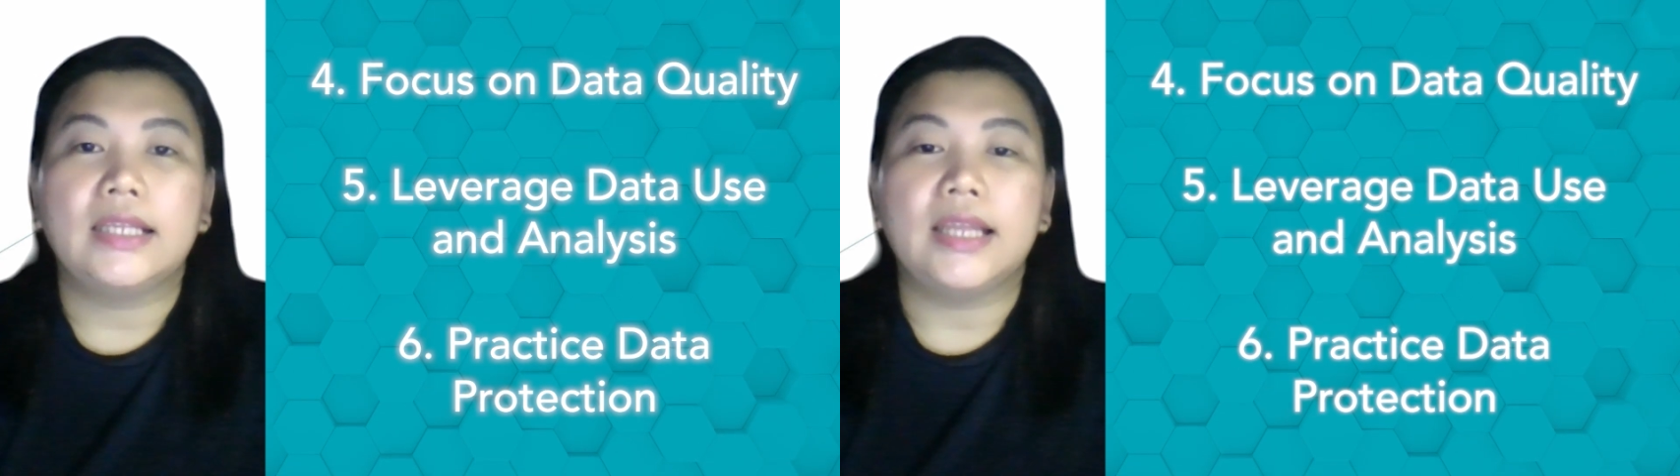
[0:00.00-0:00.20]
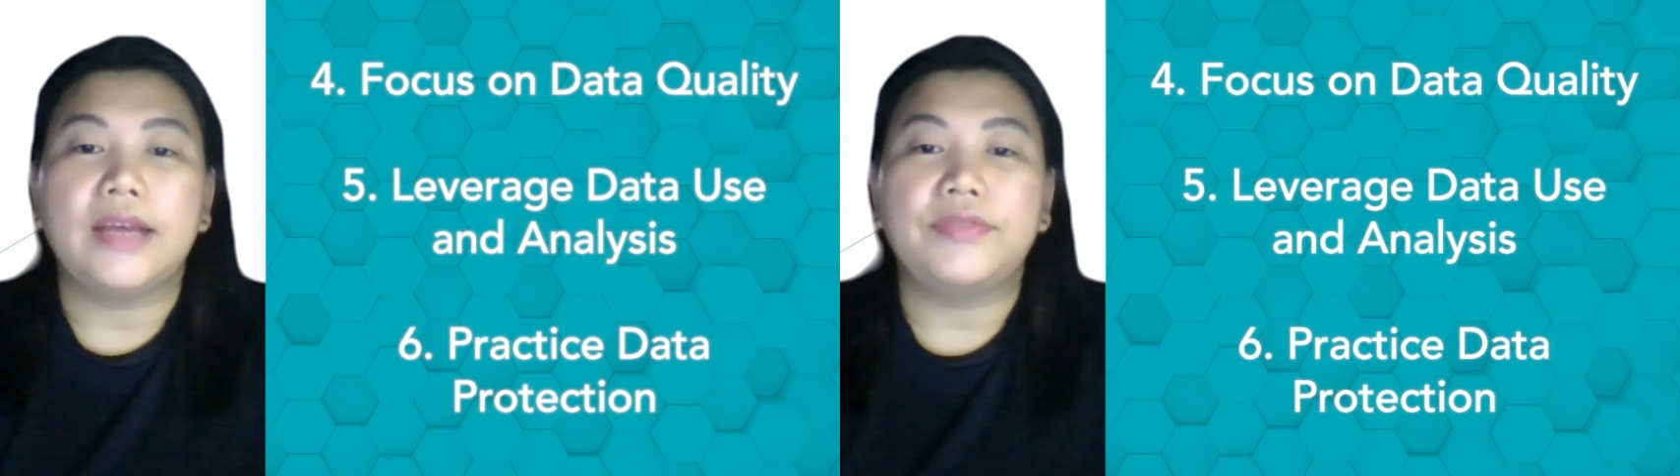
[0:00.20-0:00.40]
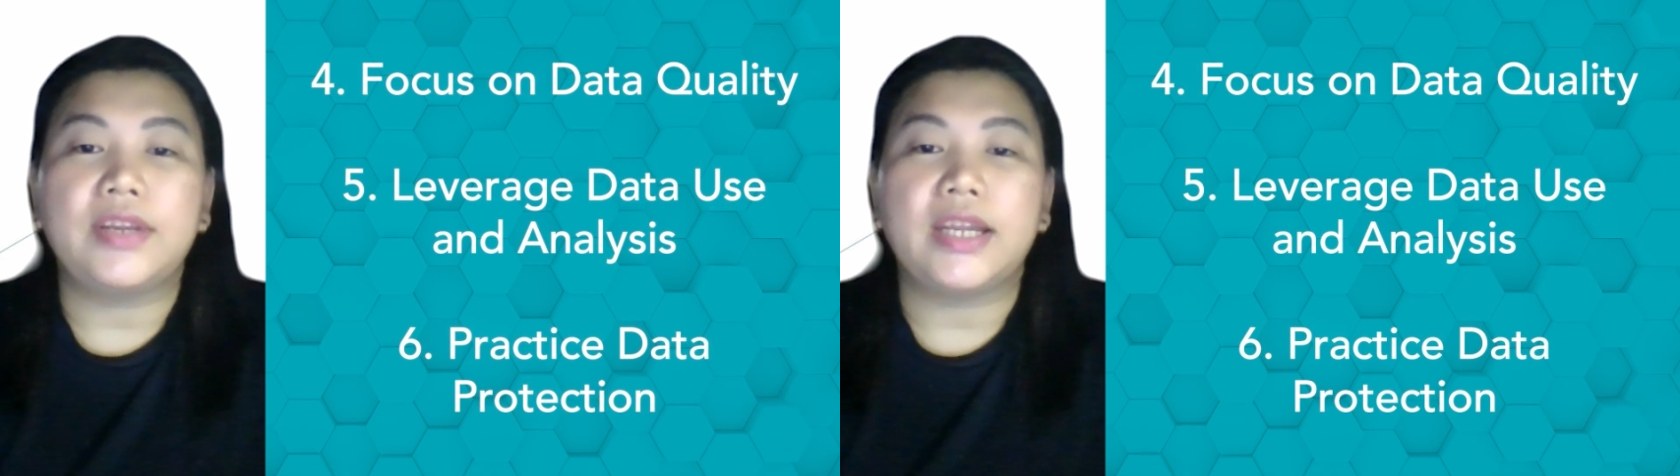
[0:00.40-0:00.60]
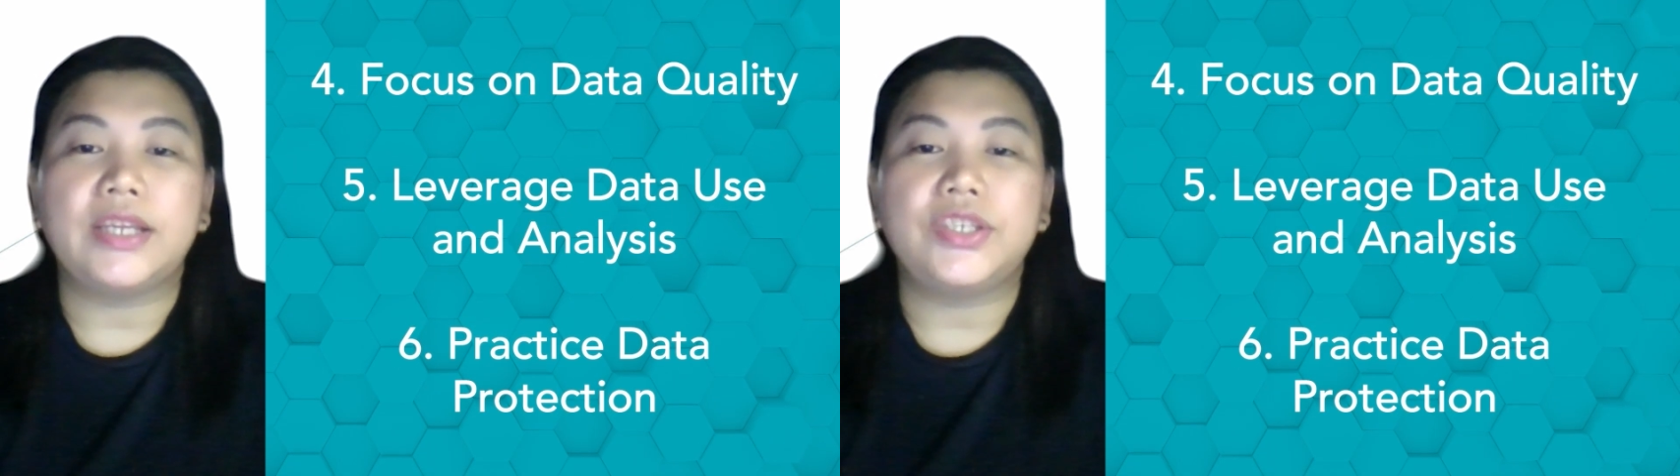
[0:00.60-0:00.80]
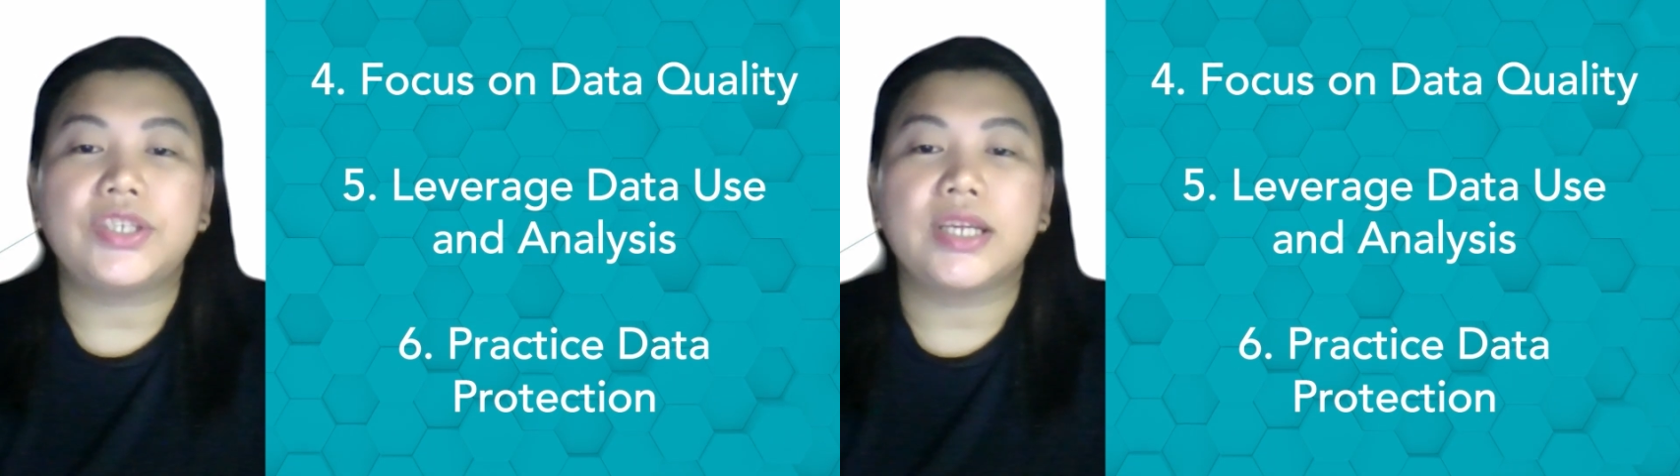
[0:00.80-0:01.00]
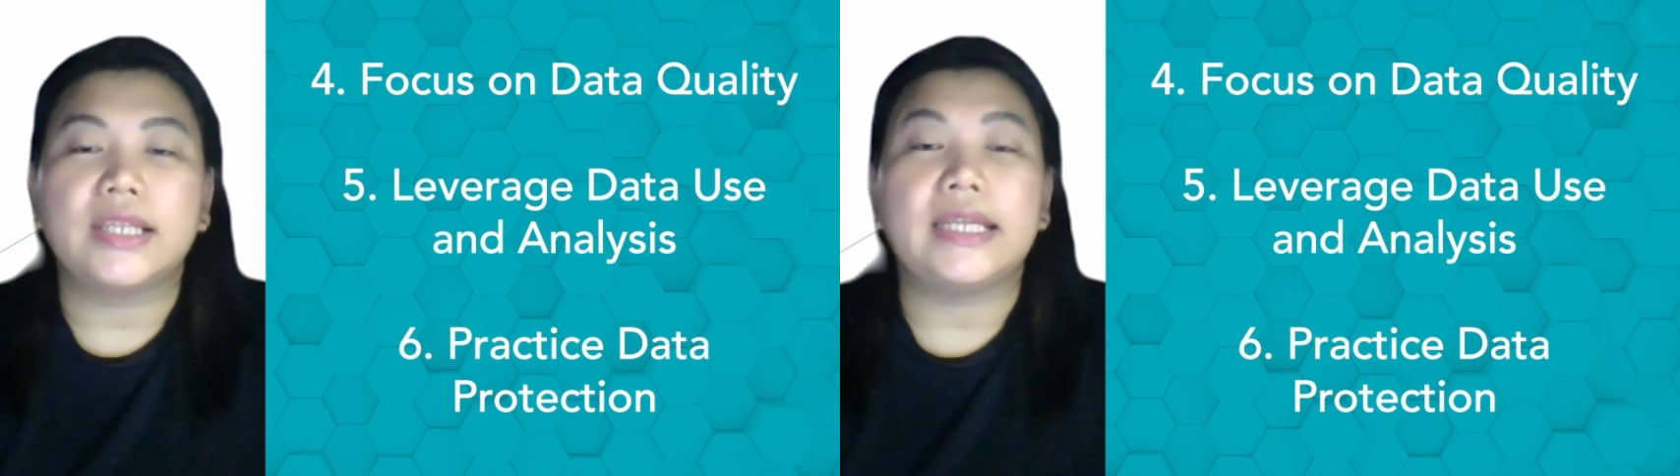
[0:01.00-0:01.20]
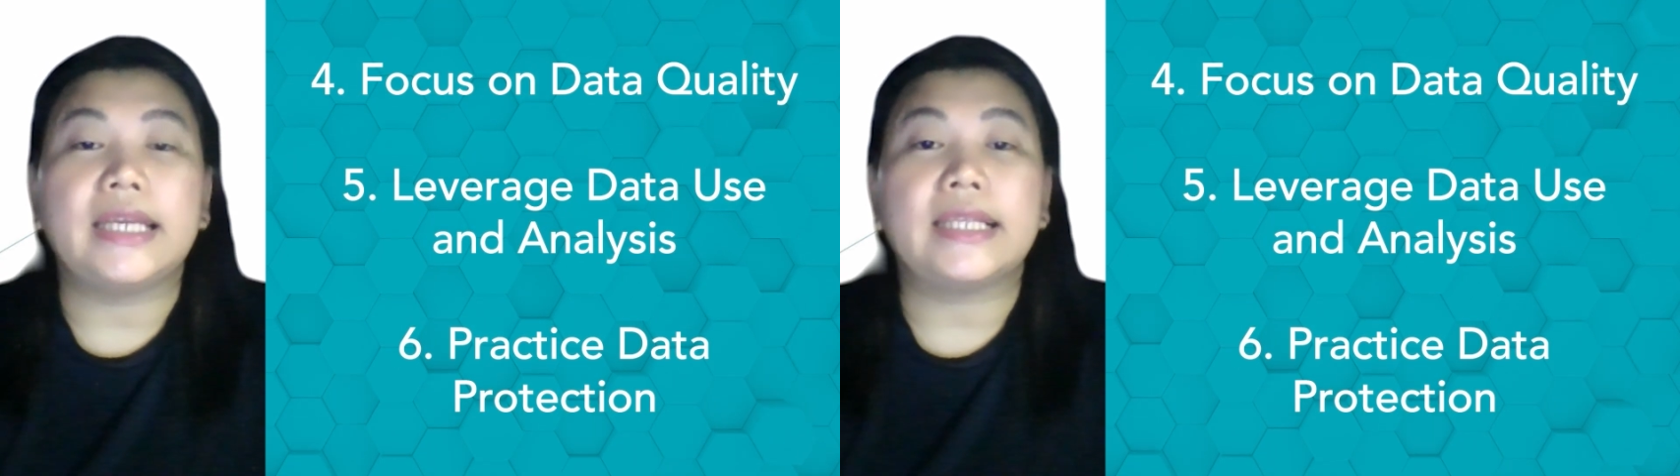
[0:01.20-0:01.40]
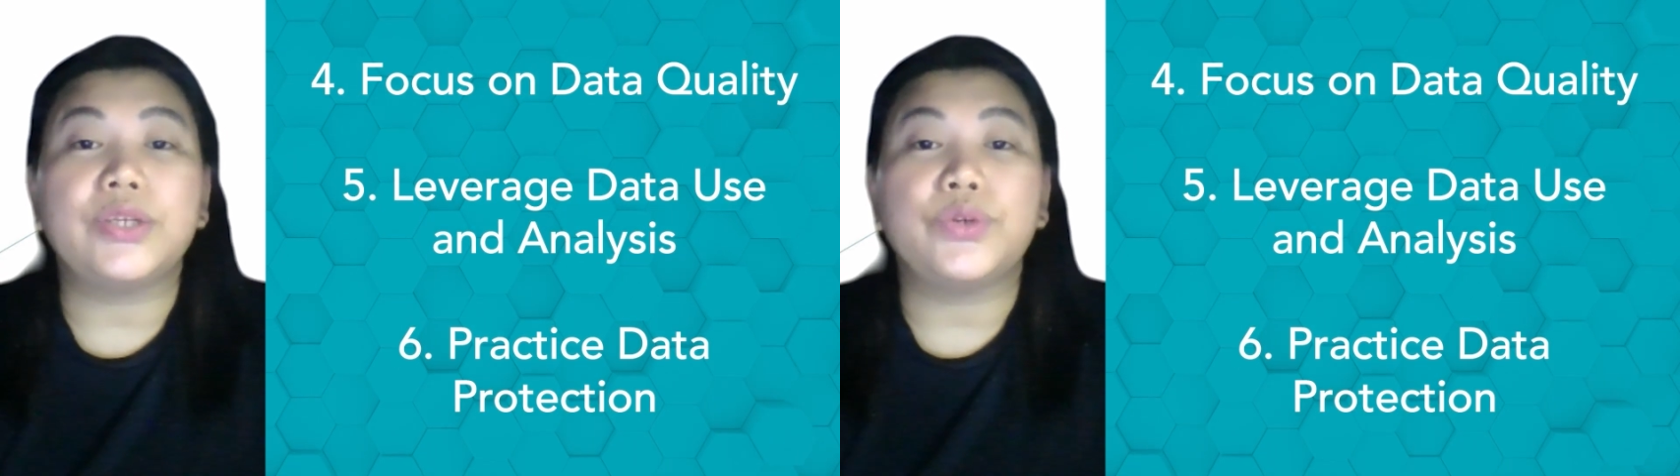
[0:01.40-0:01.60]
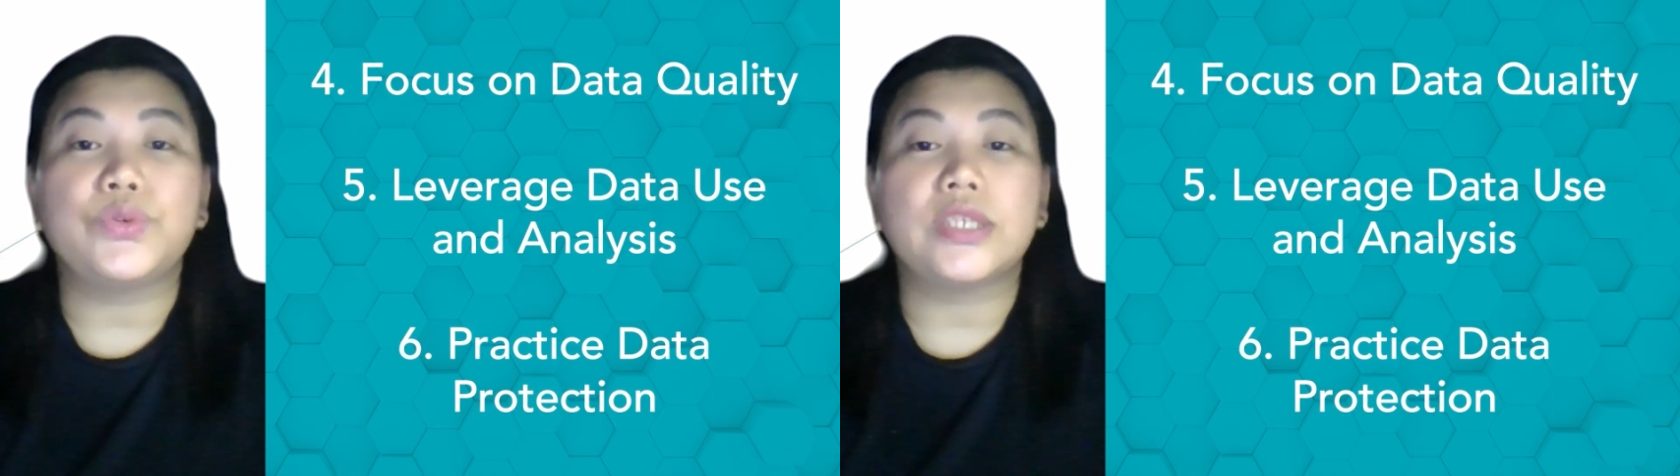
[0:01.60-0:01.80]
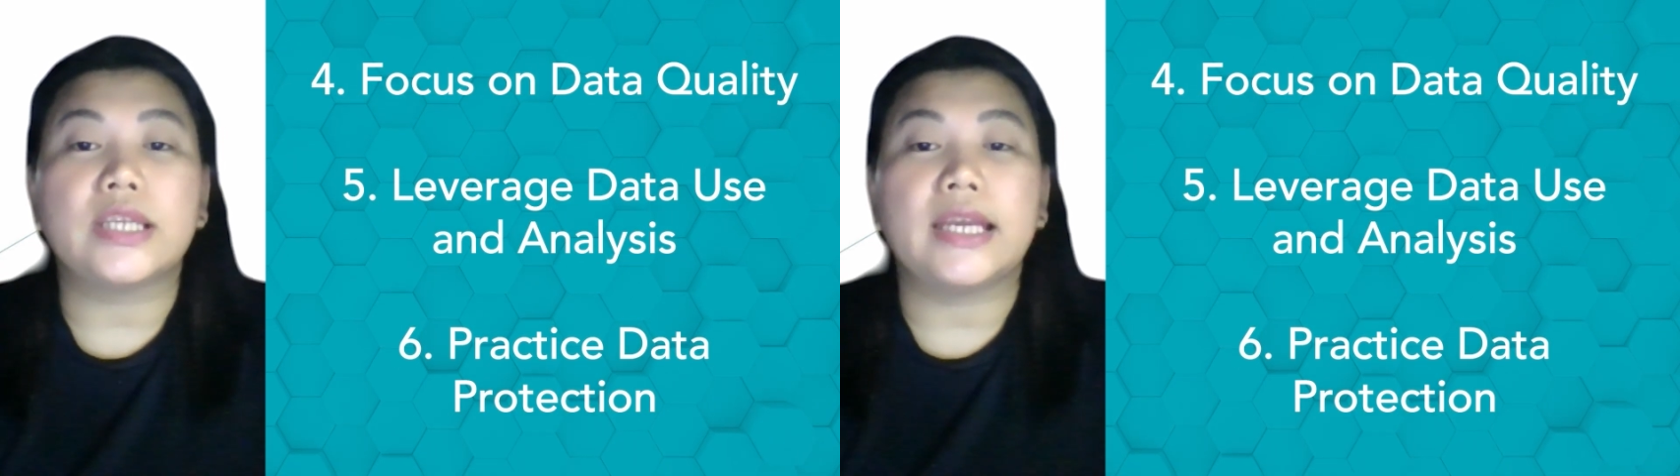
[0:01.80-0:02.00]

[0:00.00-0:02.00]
Leverage data use